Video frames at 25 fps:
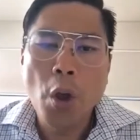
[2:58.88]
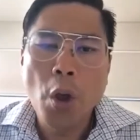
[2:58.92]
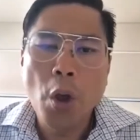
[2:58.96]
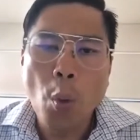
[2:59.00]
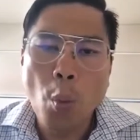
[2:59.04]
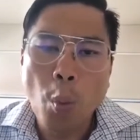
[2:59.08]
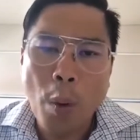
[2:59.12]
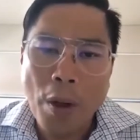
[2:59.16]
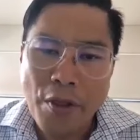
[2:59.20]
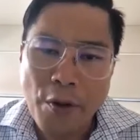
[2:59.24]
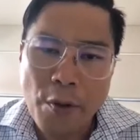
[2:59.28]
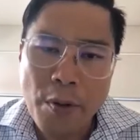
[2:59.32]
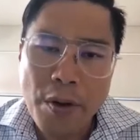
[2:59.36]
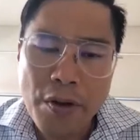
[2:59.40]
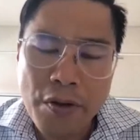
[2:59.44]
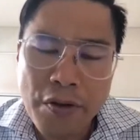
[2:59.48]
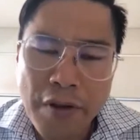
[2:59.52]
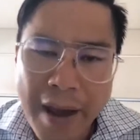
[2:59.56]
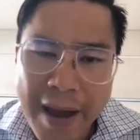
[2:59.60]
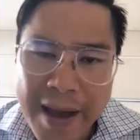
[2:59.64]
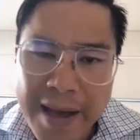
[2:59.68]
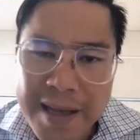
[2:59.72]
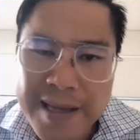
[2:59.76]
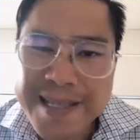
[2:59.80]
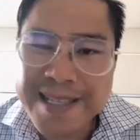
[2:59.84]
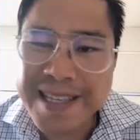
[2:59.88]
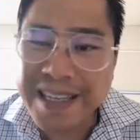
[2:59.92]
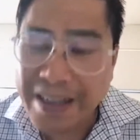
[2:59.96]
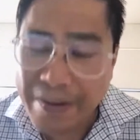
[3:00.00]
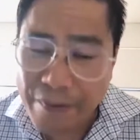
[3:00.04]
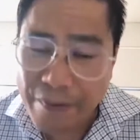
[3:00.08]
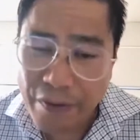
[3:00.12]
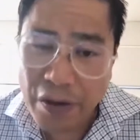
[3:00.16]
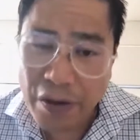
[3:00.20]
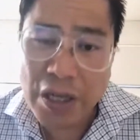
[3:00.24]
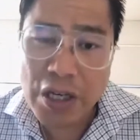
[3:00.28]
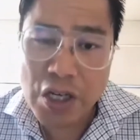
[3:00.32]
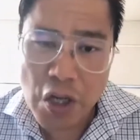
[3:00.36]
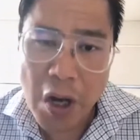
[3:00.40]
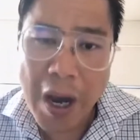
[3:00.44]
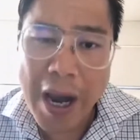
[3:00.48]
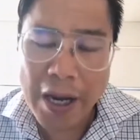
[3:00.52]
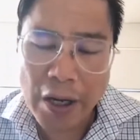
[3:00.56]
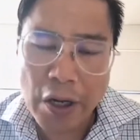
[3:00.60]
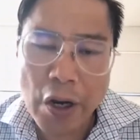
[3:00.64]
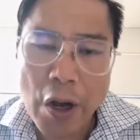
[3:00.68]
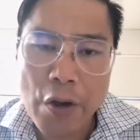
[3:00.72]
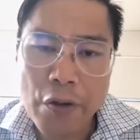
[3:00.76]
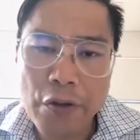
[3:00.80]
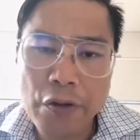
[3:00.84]
when there is a significant
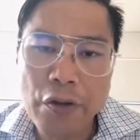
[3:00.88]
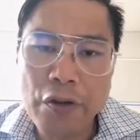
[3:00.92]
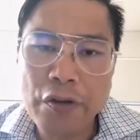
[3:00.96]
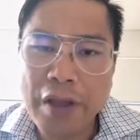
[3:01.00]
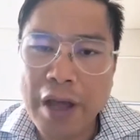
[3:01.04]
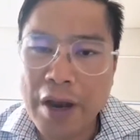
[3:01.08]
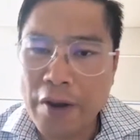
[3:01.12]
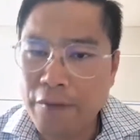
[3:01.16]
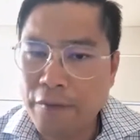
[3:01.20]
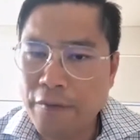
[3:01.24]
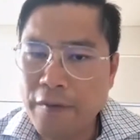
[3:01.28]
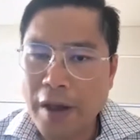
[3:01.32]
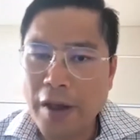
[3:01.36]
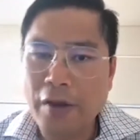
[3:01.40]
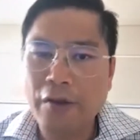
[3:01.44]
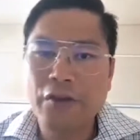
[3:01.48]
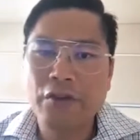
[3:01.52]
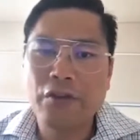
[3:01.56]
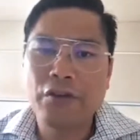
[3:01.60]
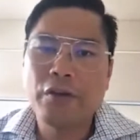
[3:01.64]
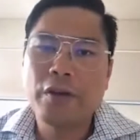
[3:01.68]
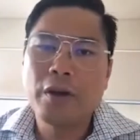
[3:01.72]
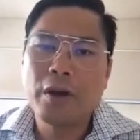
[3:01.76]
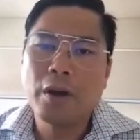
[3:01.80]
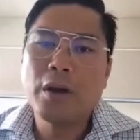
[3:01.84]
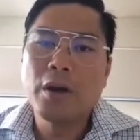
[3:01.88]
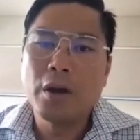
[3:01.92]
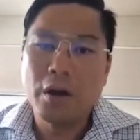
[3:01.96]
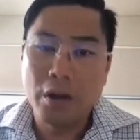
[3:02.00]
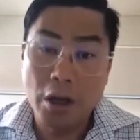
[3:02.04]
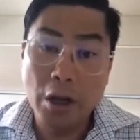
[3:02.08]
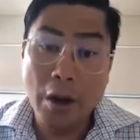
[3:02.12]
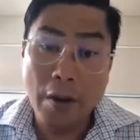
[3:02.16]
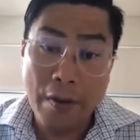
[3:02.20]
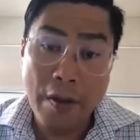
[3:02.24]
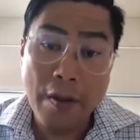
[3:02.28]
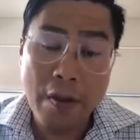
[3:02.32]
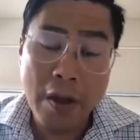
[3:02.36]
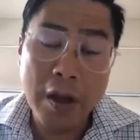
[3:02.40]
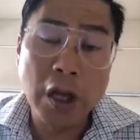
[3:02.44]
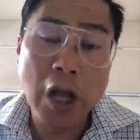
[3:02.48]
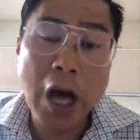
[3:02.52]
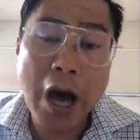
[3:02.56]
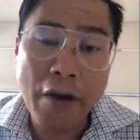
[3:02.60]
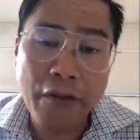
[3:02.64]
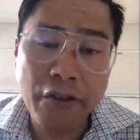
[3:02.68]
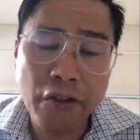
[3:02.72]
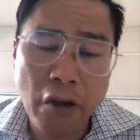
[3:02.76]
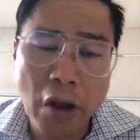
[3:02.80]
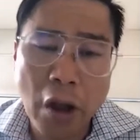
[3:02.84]
diagnosis that affects their
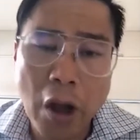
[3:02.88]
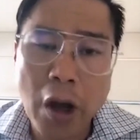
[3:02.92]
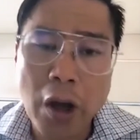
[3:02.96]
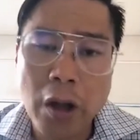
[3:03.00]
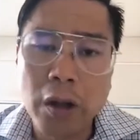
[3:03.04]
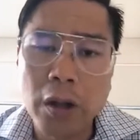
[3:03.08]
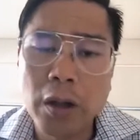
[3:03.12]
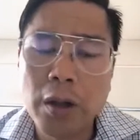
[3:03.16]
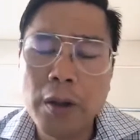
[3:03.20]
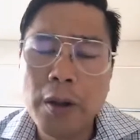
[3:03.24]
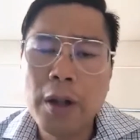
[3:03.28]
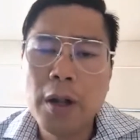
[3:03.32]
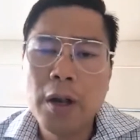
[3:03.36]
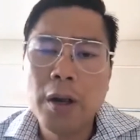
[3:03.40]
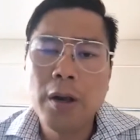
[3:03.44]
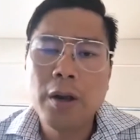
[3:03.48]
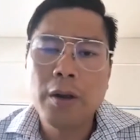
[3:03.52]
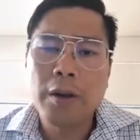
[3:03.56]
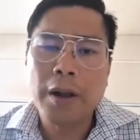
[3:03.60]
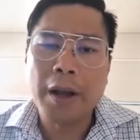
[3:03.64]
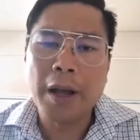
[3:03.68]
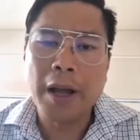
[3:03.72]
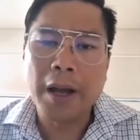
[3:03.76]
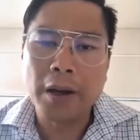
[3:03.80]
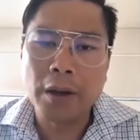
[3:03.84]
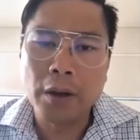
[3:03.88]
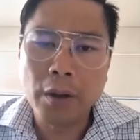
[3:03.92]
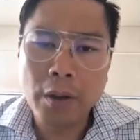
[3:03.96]
lifestyle and